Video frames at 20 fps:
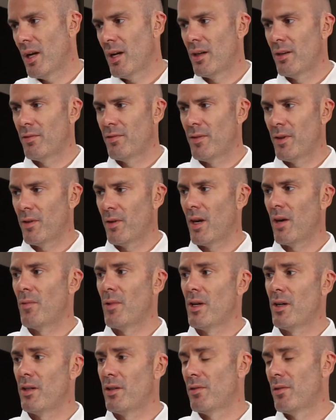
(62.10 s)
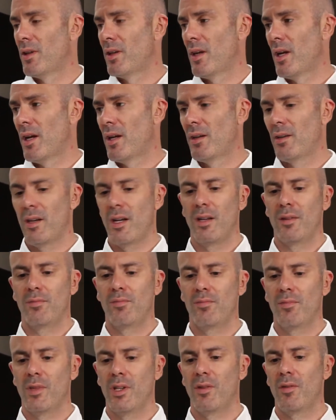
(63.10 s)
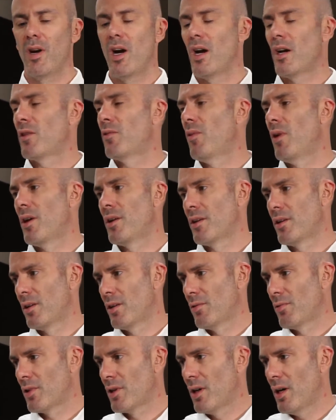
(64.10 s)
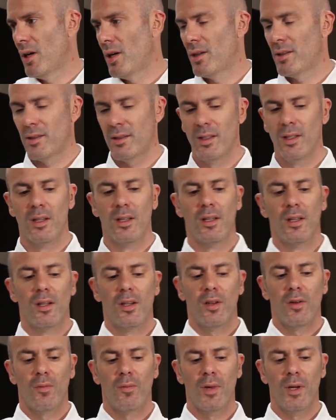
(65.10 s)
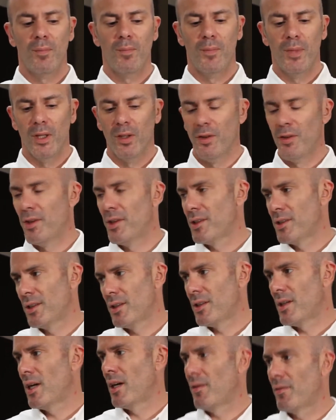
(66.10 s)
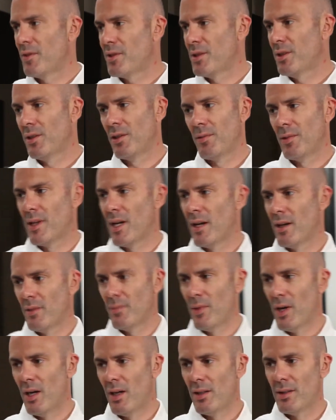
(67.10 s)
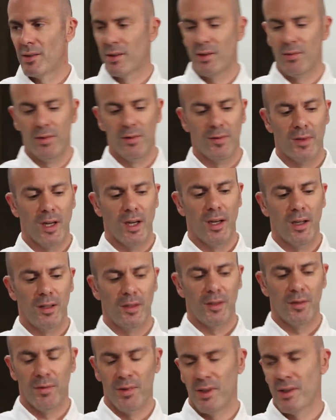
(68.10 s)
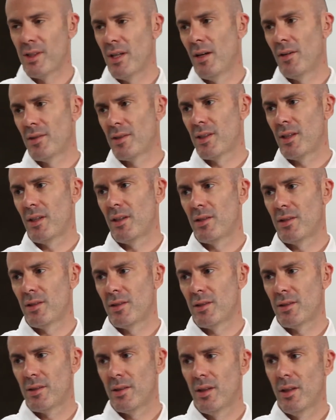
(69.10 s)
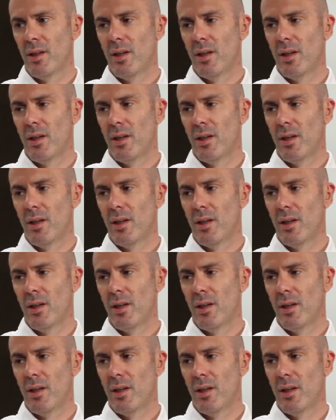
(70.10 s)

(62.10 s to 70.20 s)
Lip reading: and figuring out a way to do it at high quality at lower cost. We built this entire facility with that in mind. So we've got 3 sound stages.